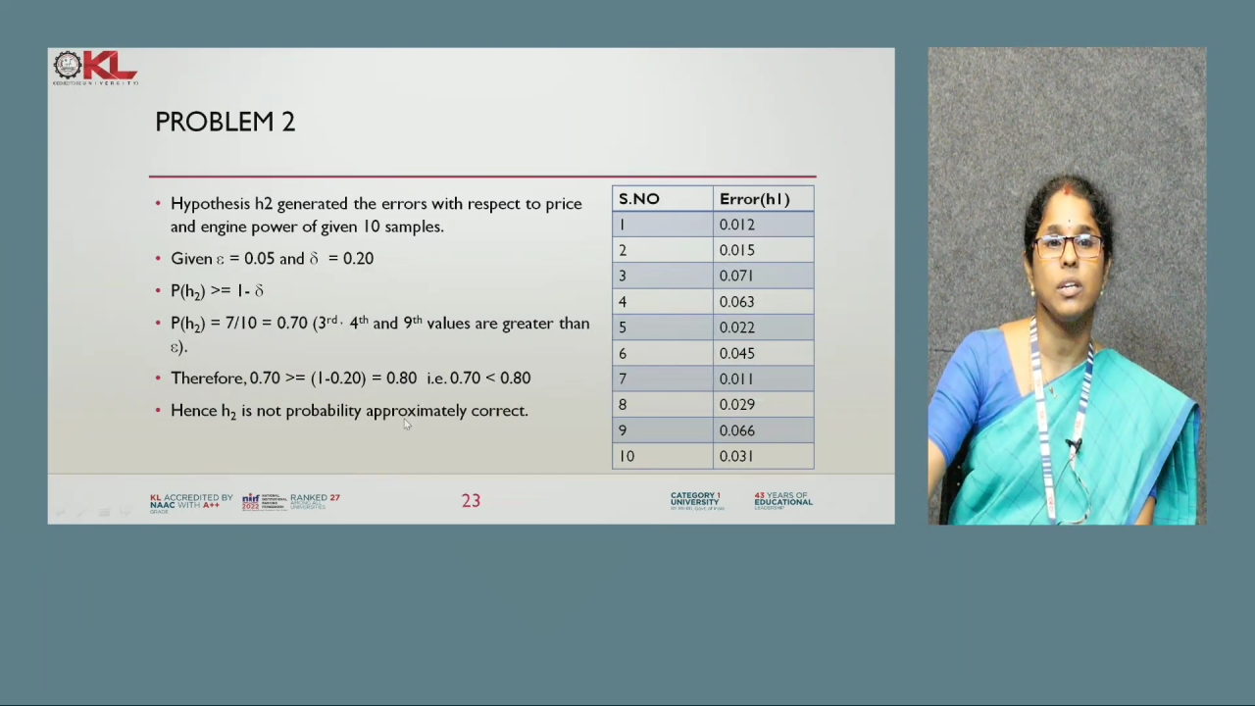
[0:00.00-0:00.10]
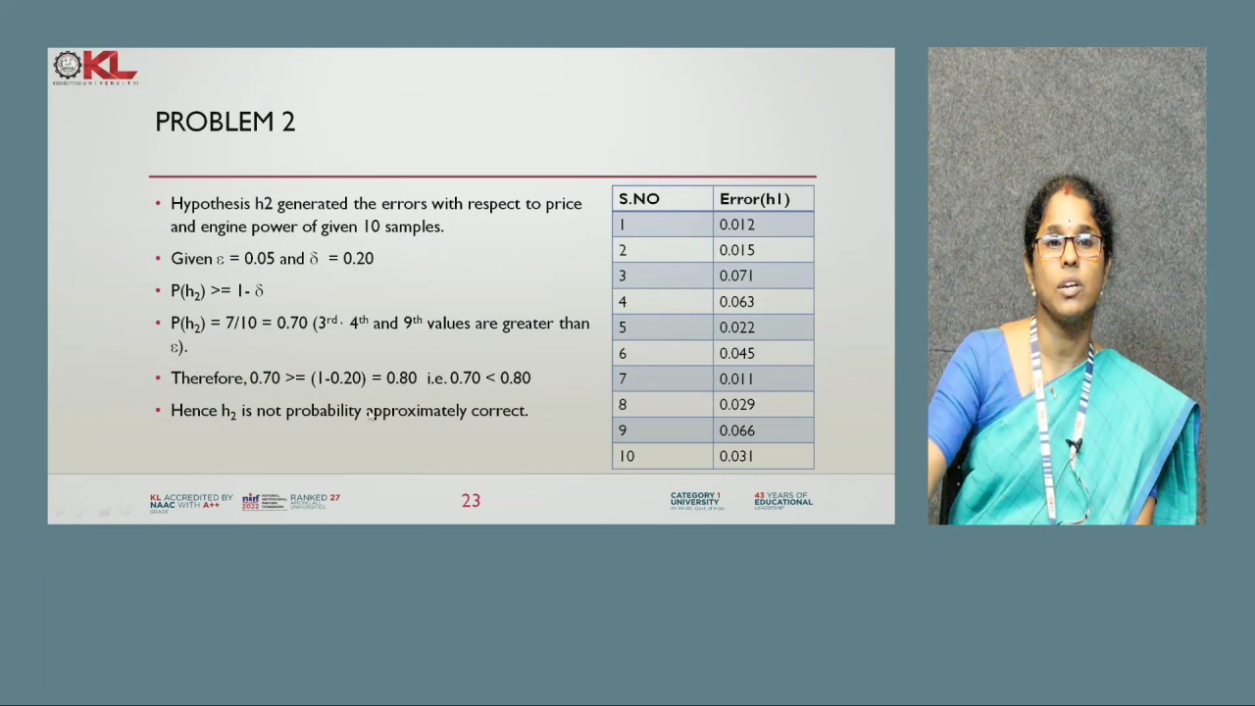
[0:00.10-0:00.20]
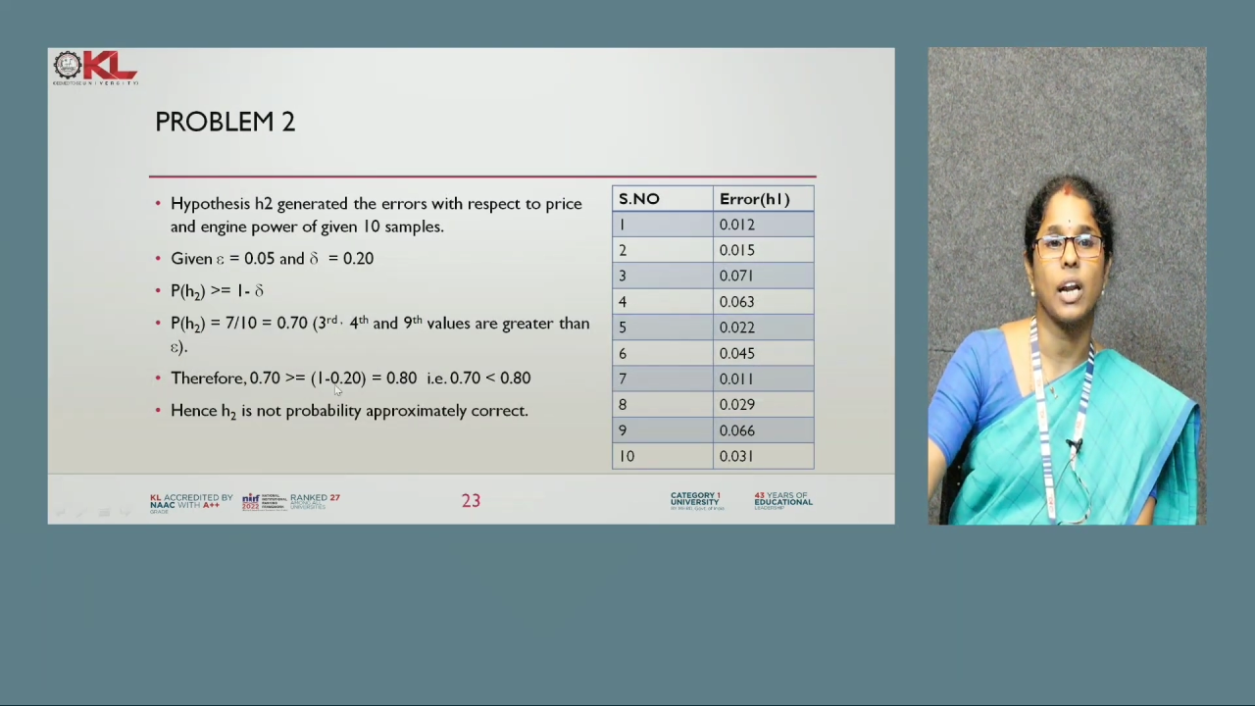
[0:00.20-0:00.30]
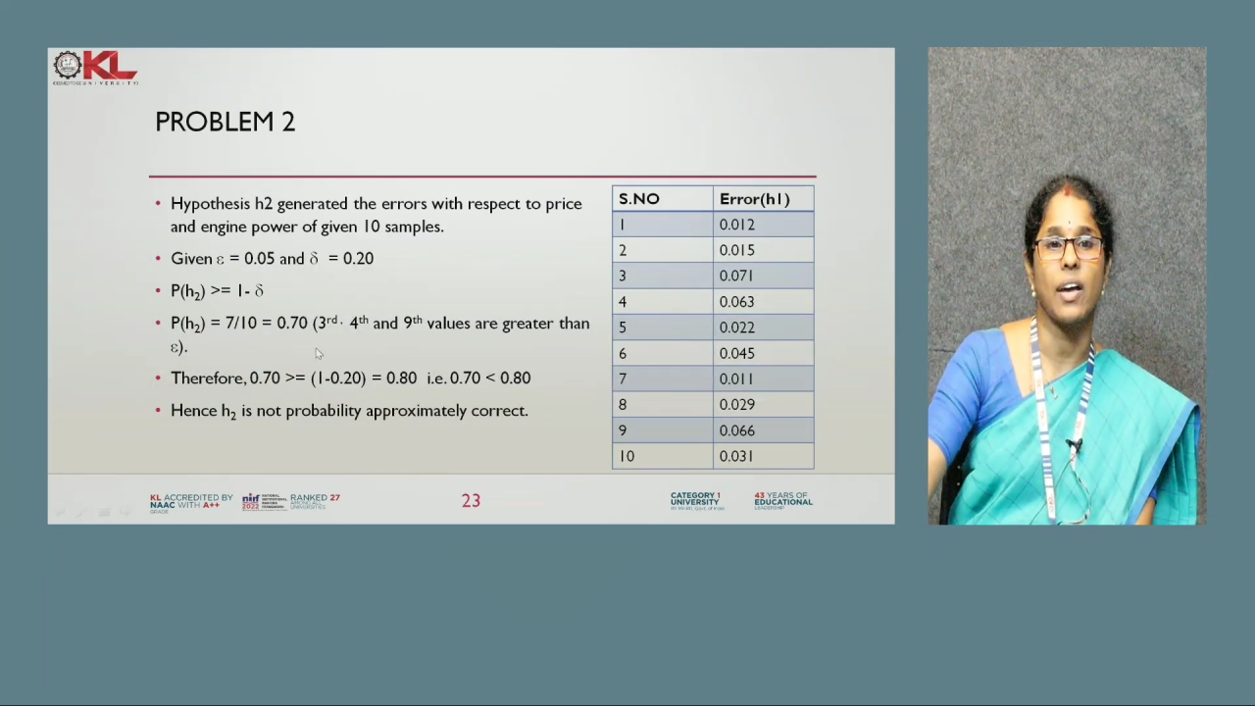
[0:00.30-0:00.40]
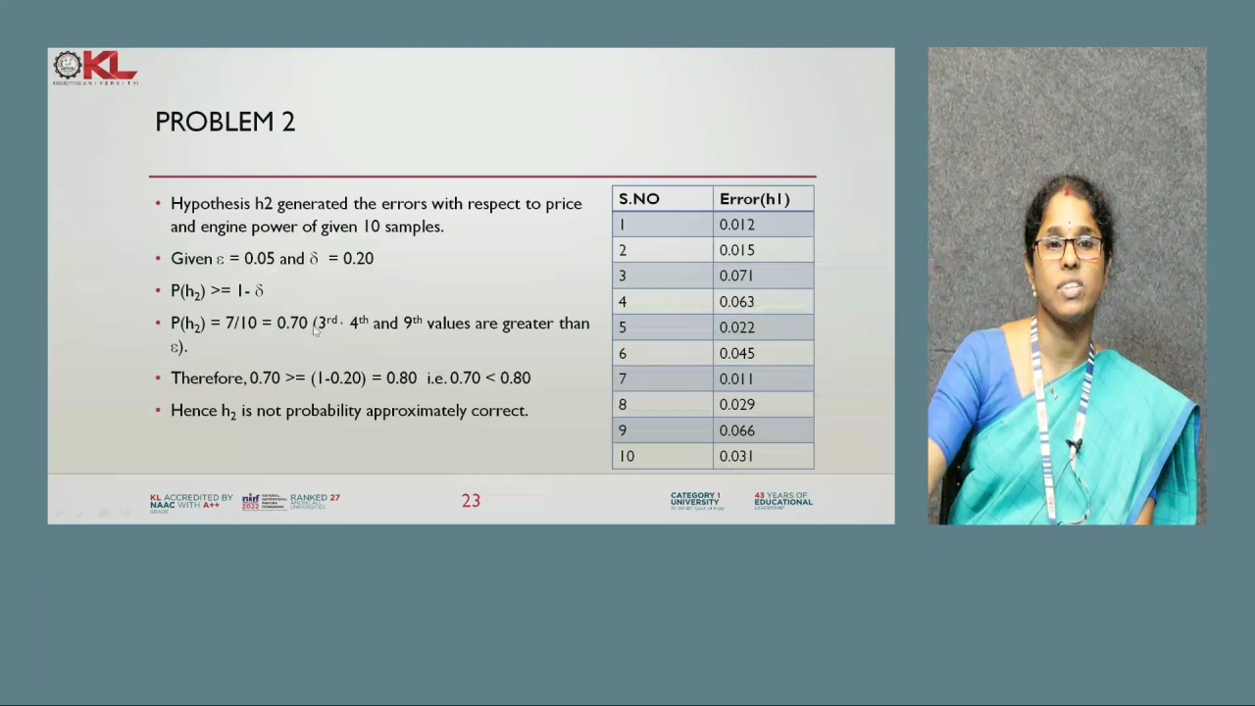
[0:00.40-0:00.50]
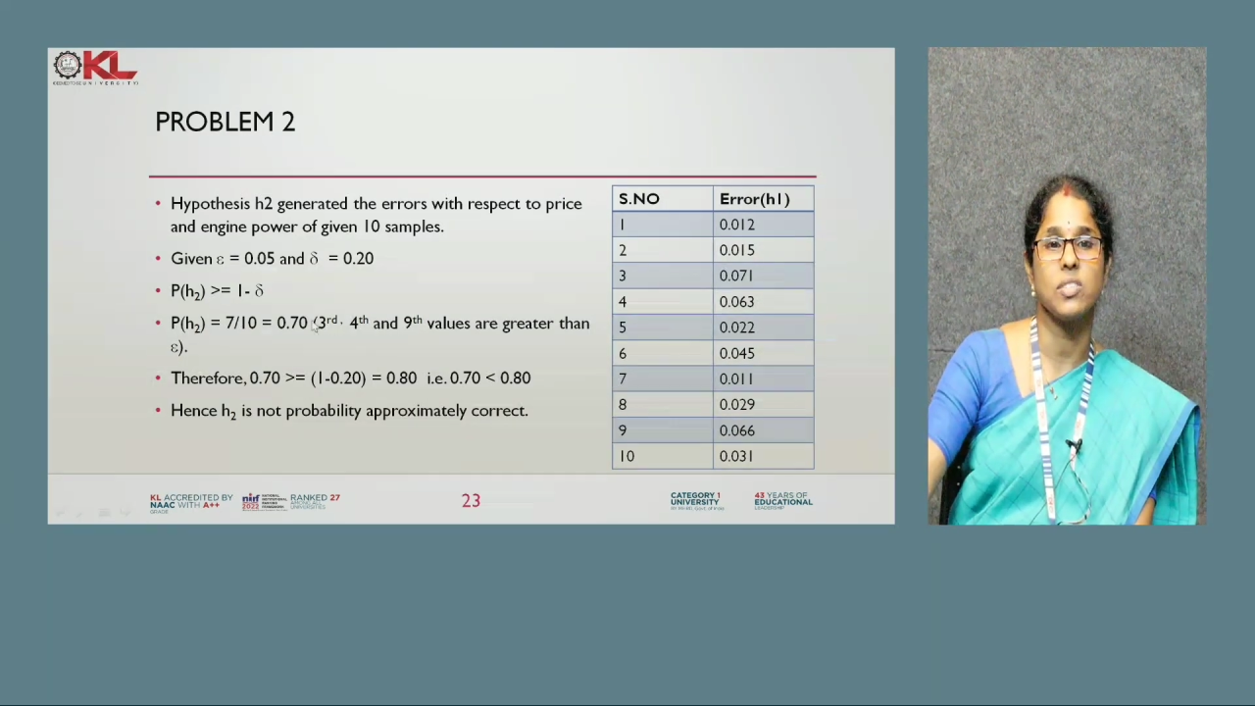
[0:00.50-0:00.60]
you are having